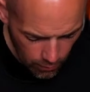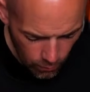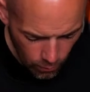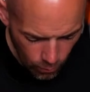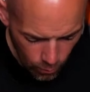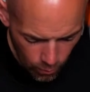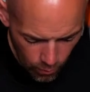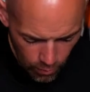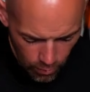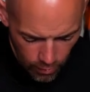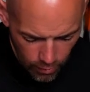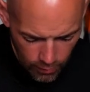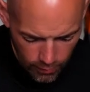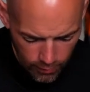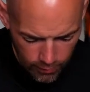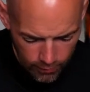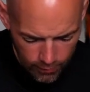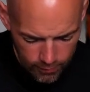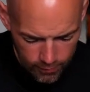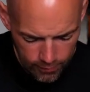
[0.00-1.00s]
work
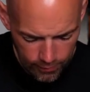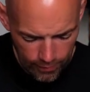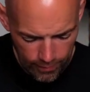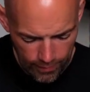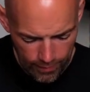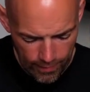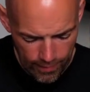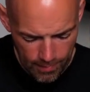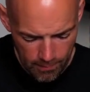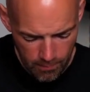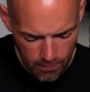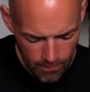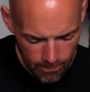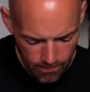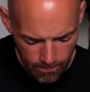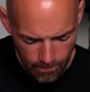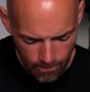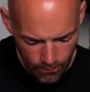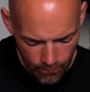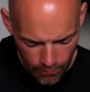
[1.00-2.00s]
this lamb
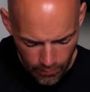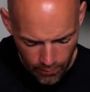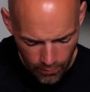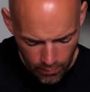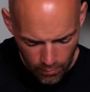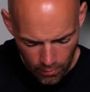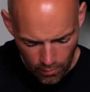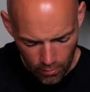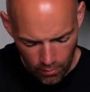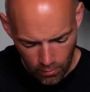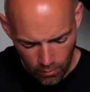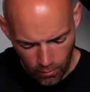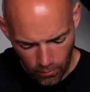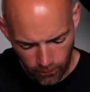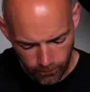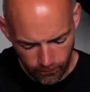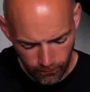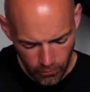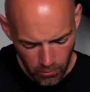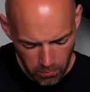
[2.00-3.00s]

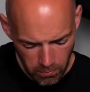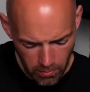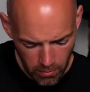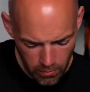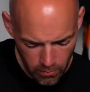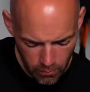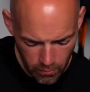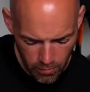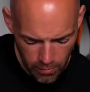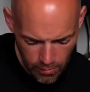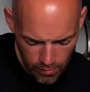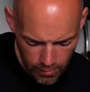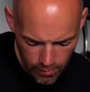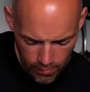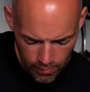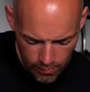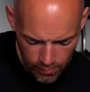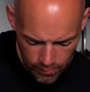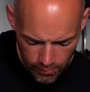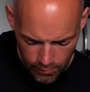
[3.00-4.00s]
off the bone.
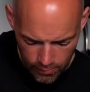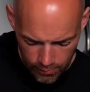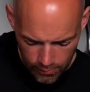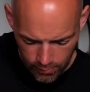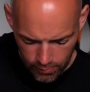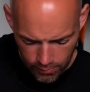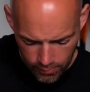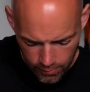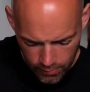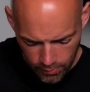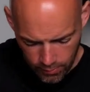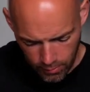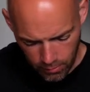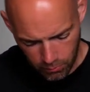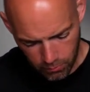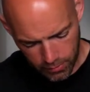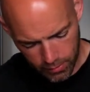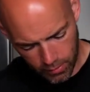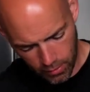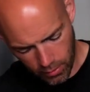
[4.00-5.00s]
Here we
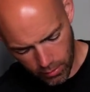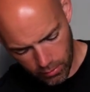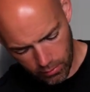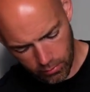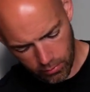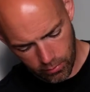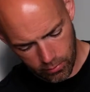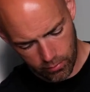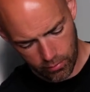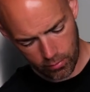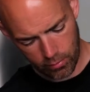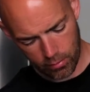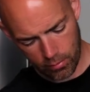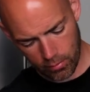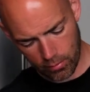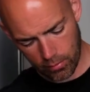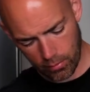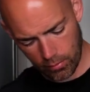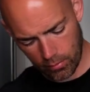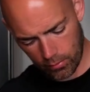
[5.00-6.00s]
go.
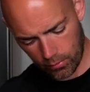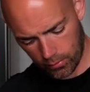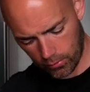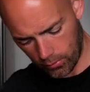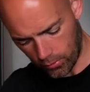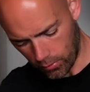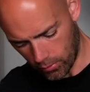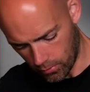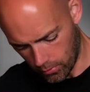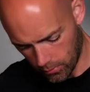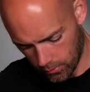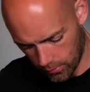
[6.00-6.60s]
So